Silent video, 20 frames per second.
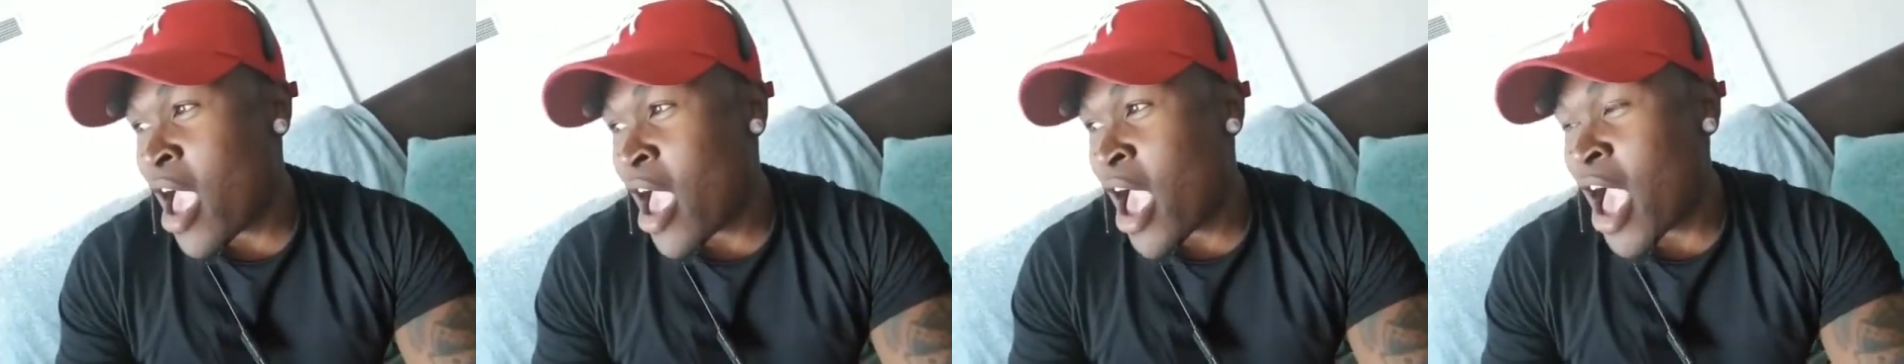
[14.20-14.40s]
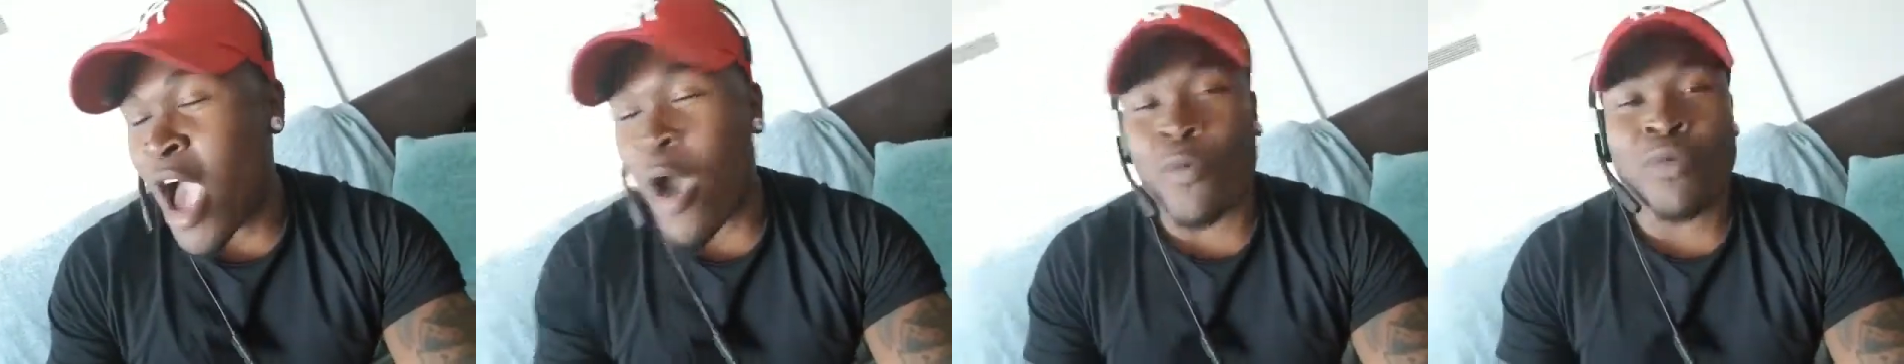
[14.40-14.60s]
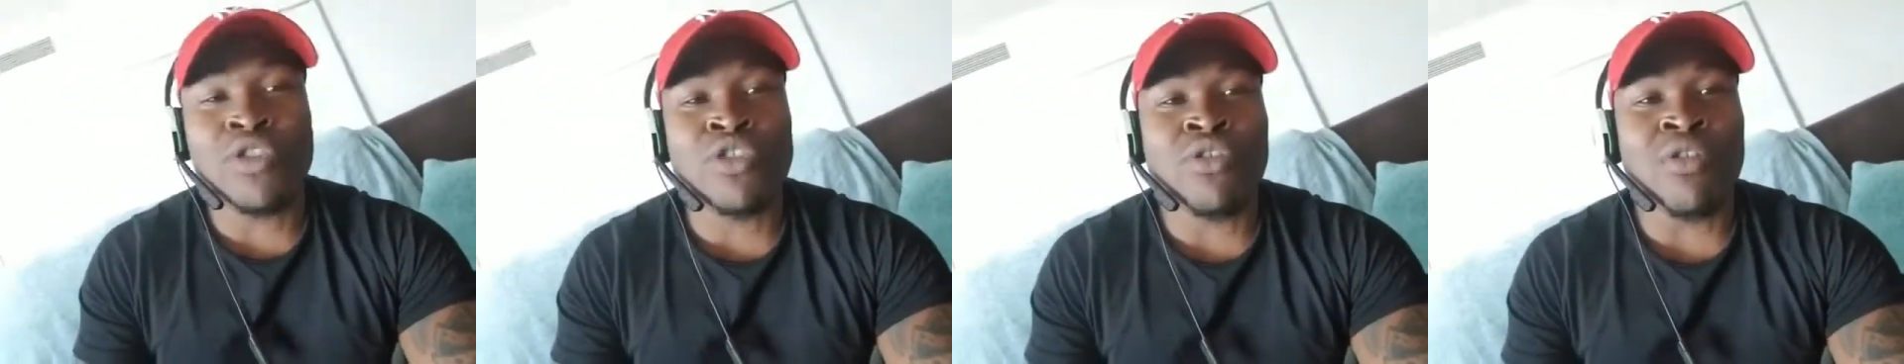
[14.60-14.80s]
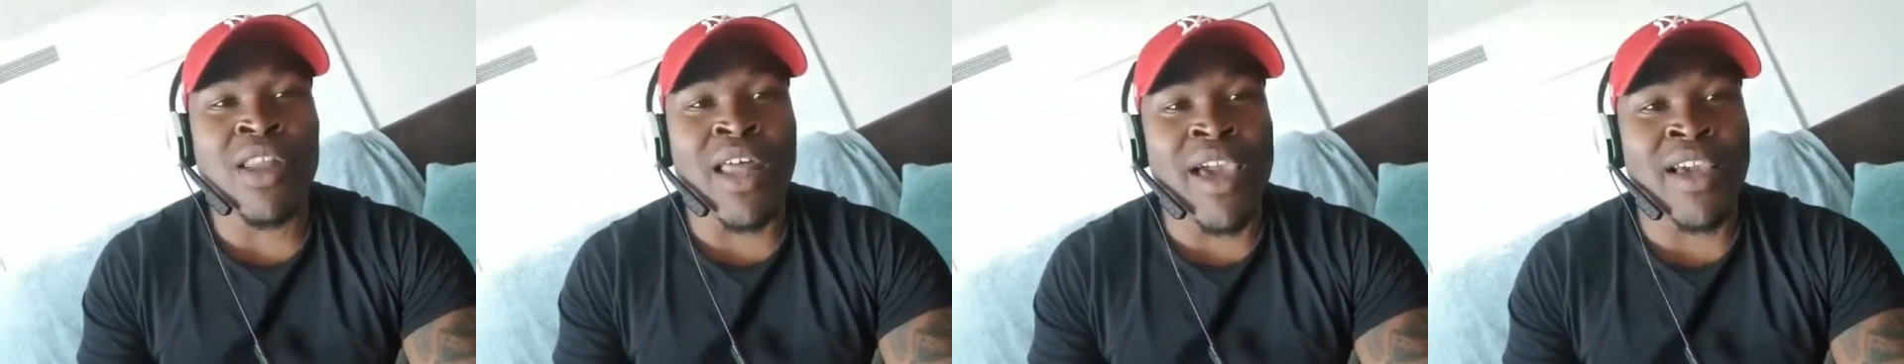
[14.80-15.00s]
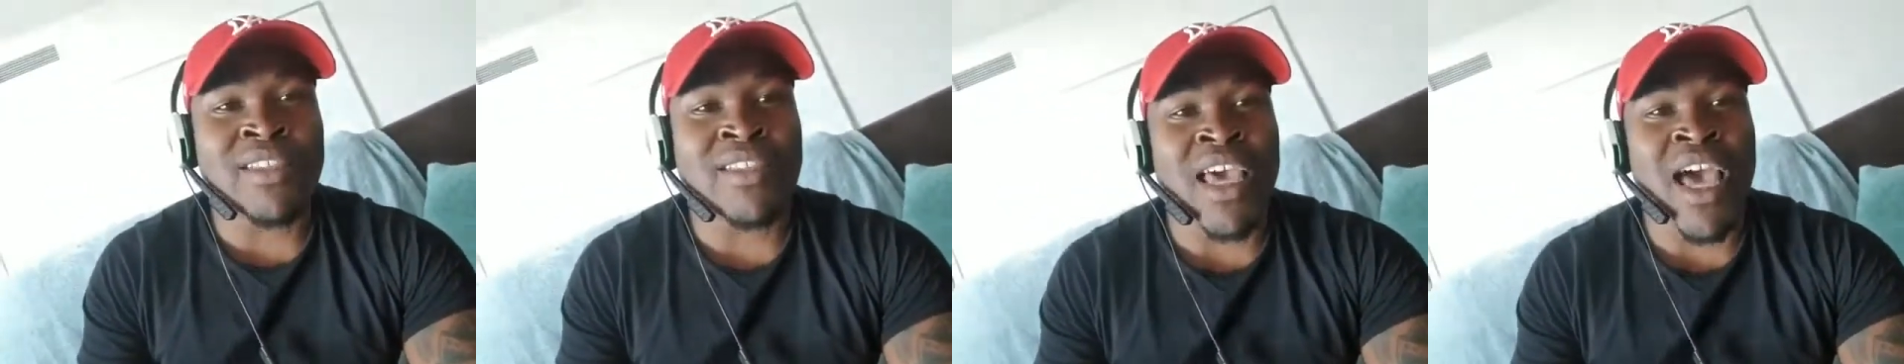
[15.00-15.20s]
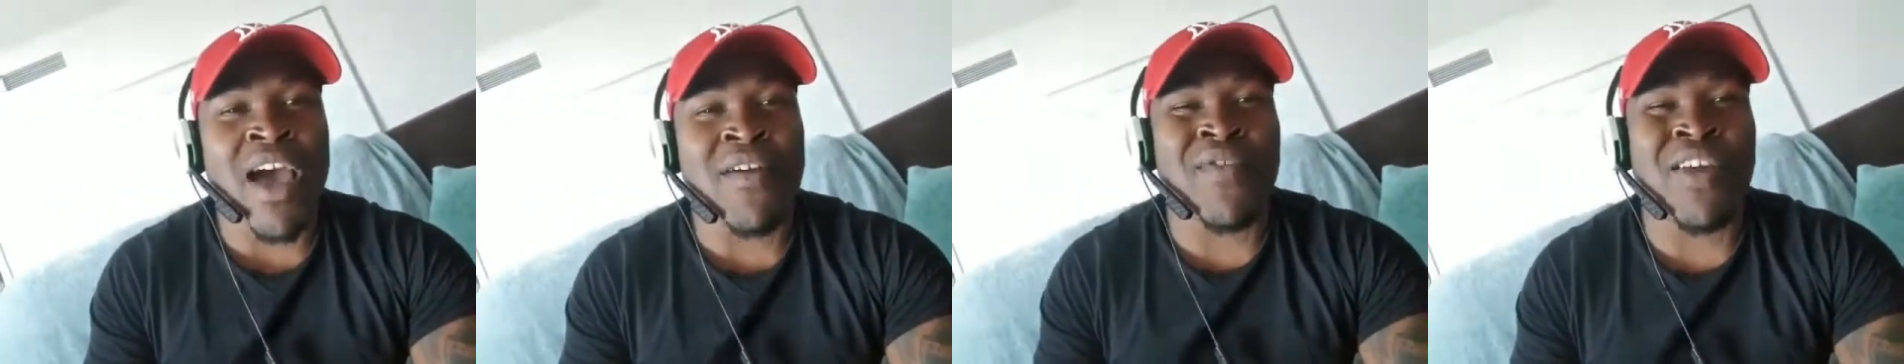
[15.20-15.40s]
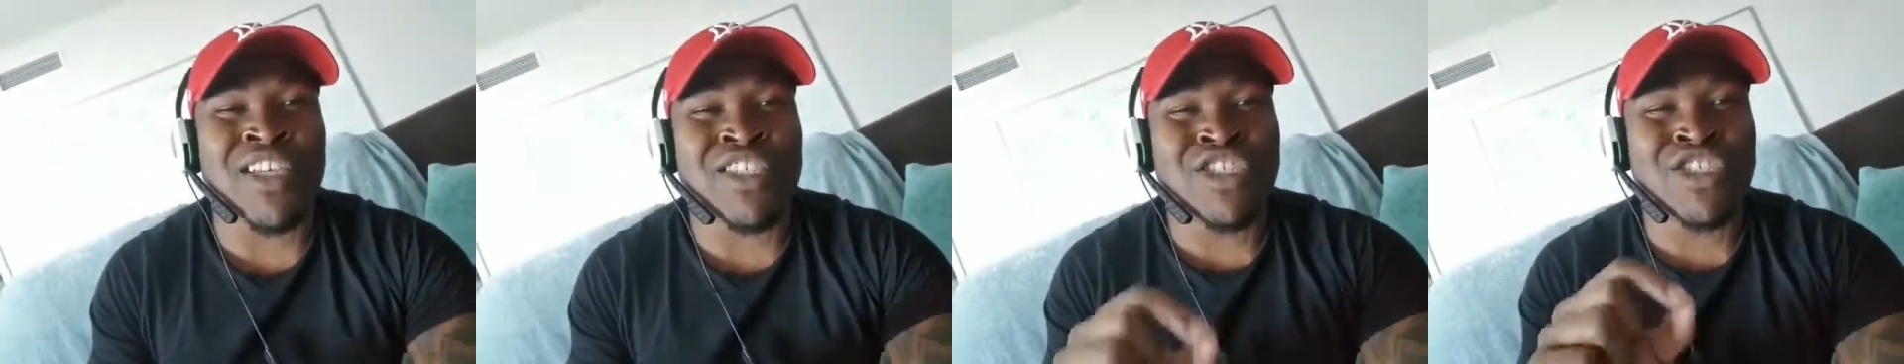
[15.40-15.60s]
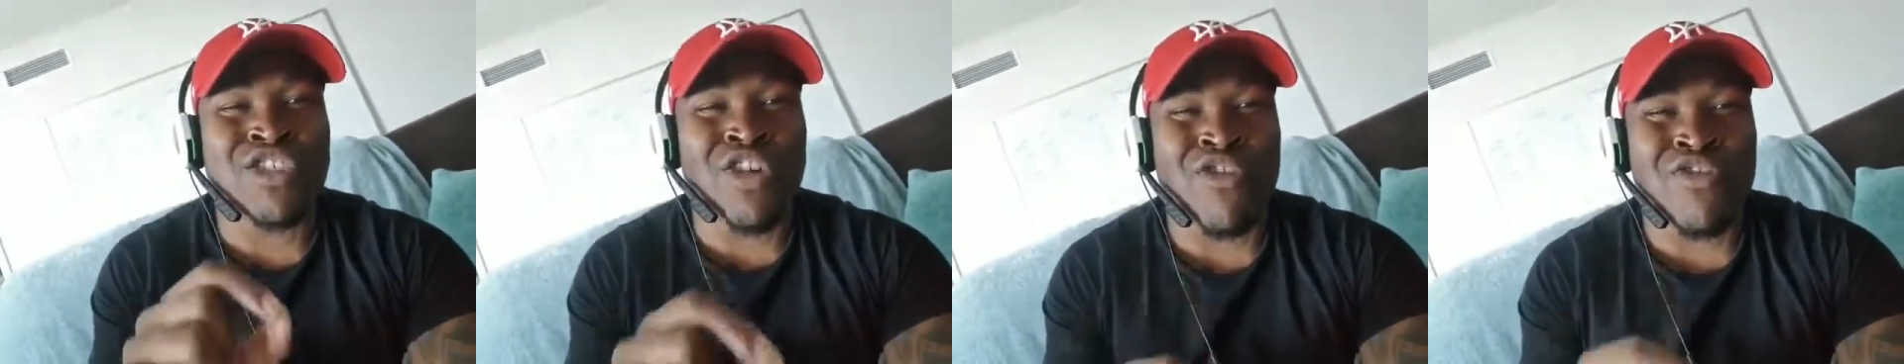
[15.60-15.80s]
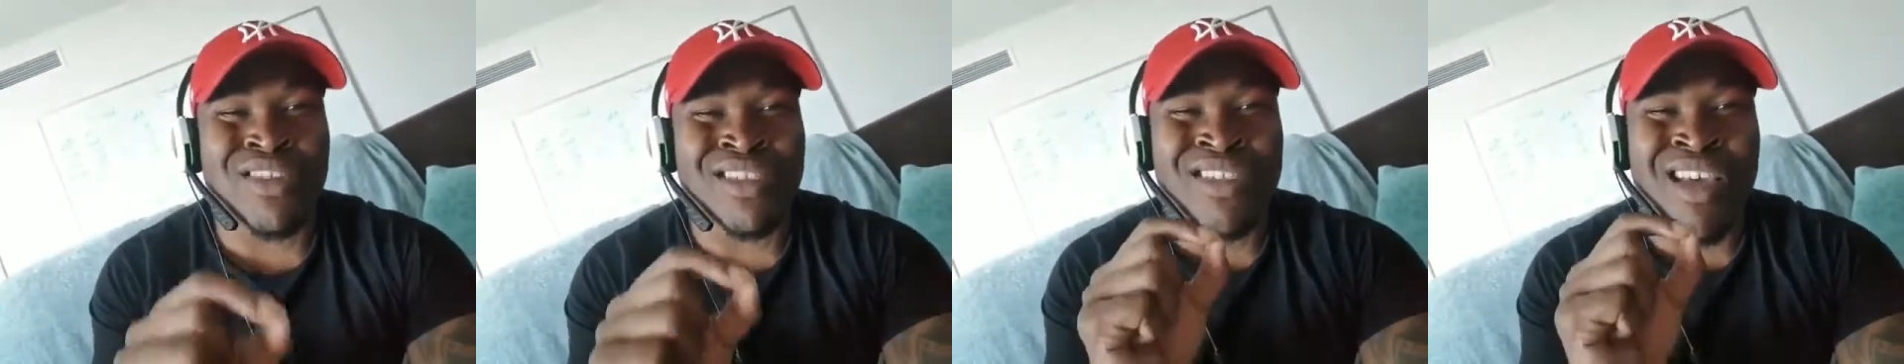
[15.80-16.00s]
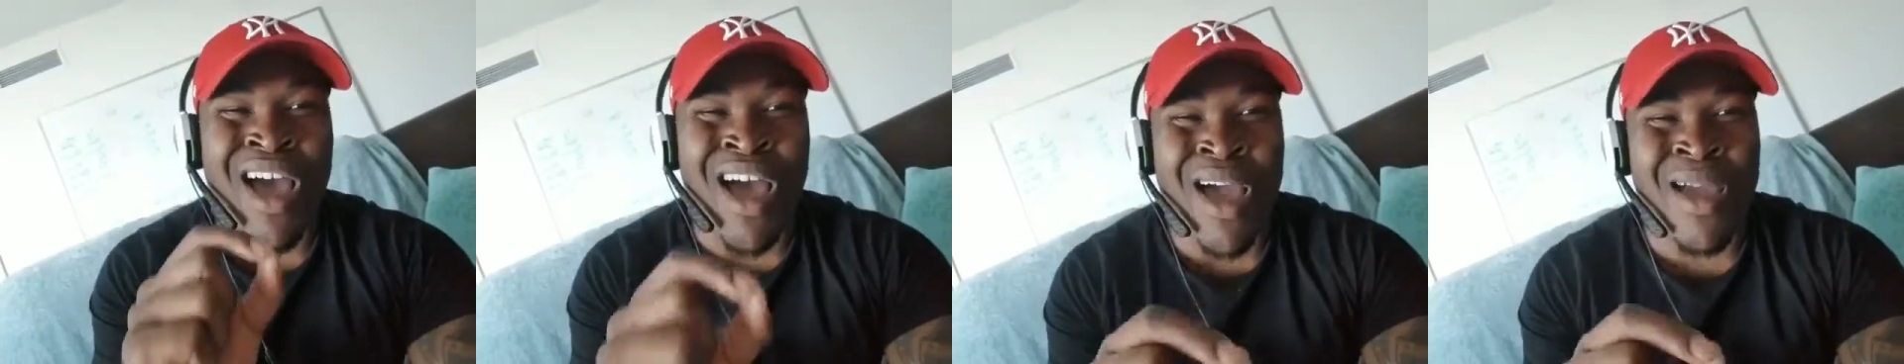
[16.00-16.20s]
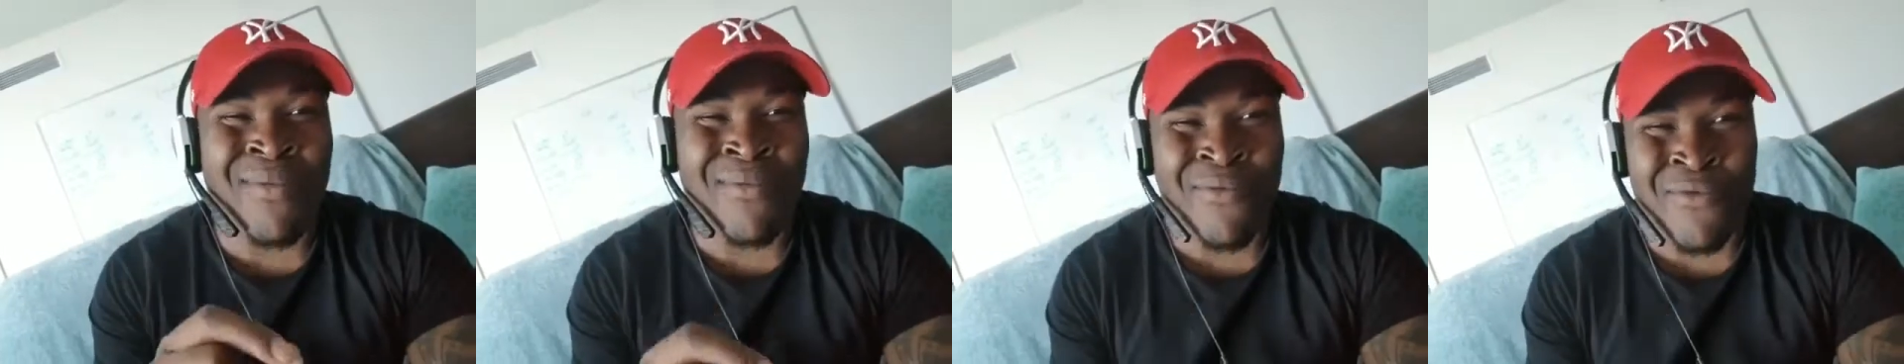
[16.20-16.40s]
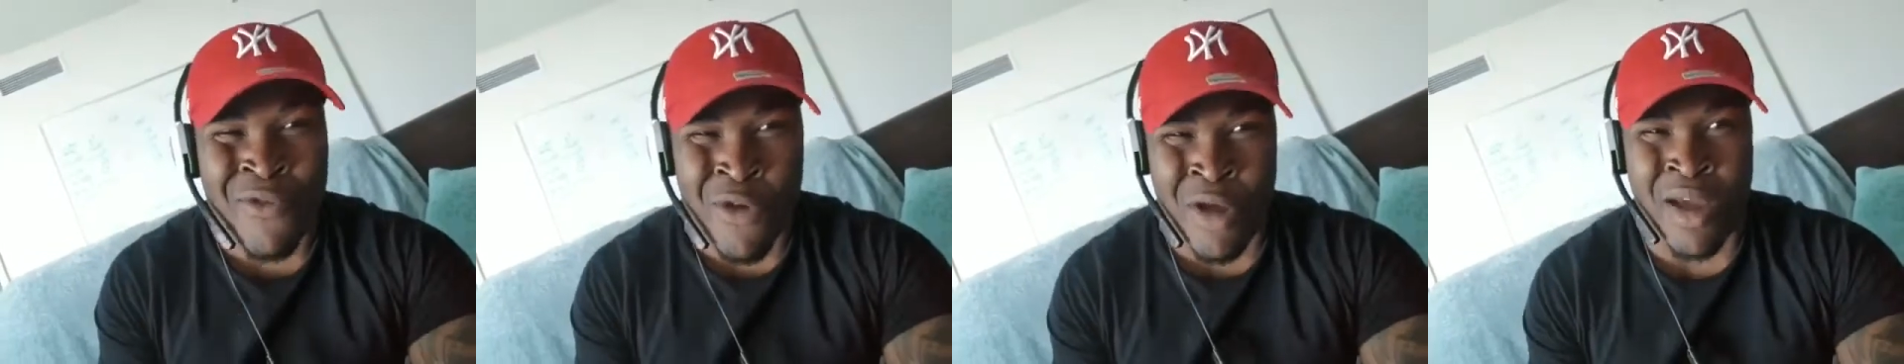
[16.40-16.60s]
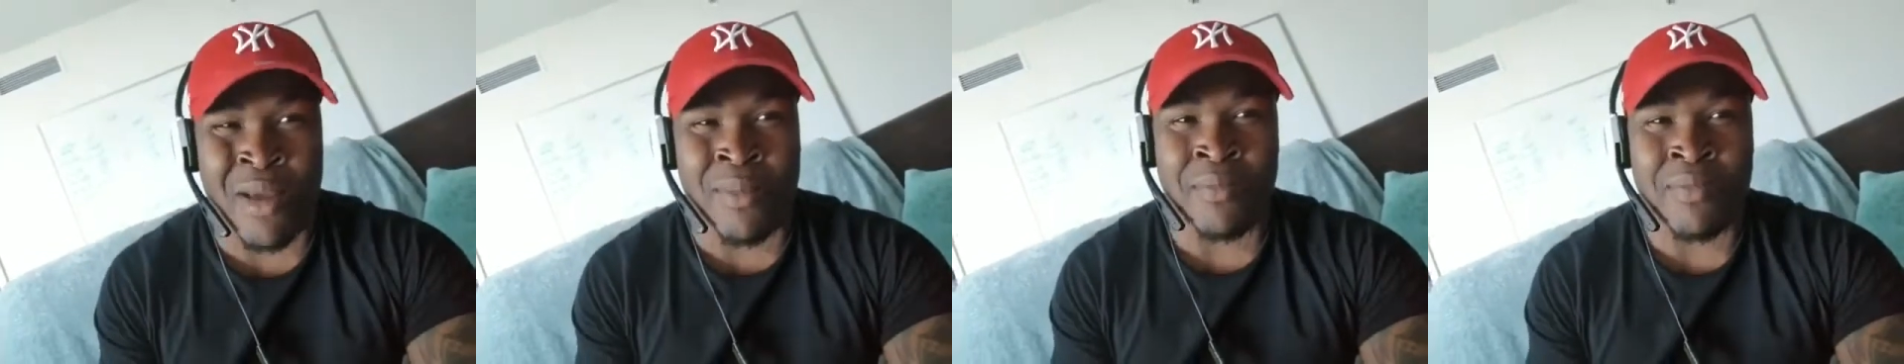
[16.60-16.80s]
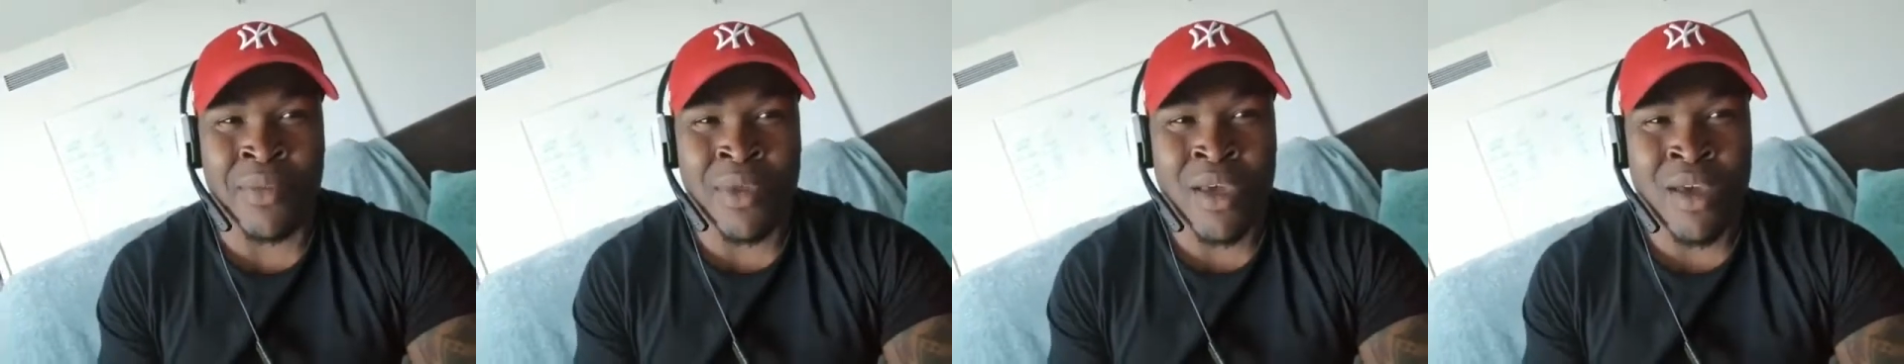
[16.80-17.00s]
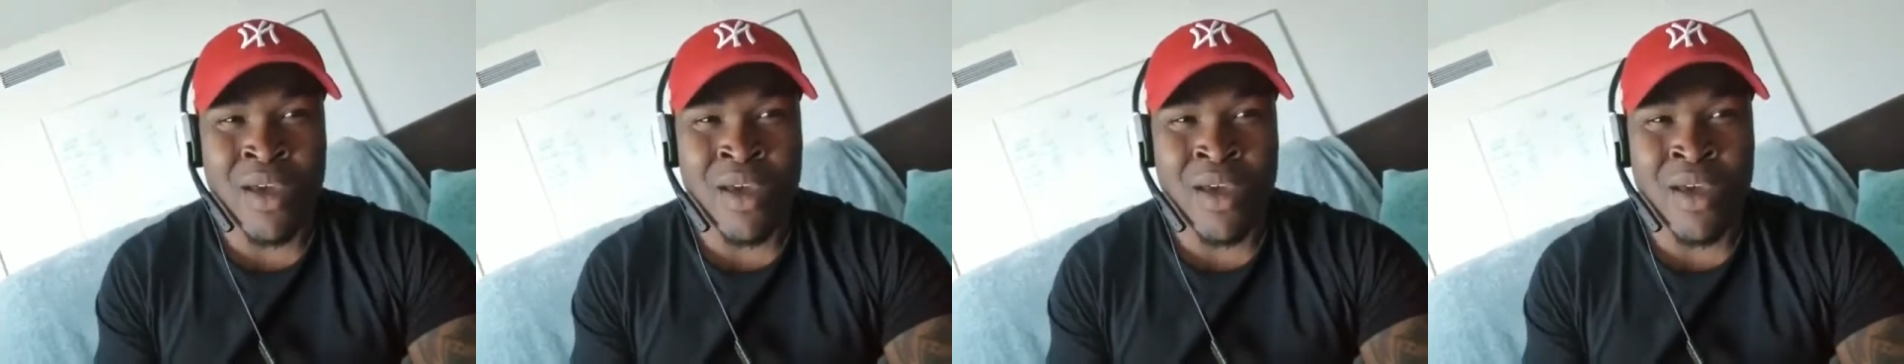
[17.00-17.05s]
How would you like to have a certain time frame,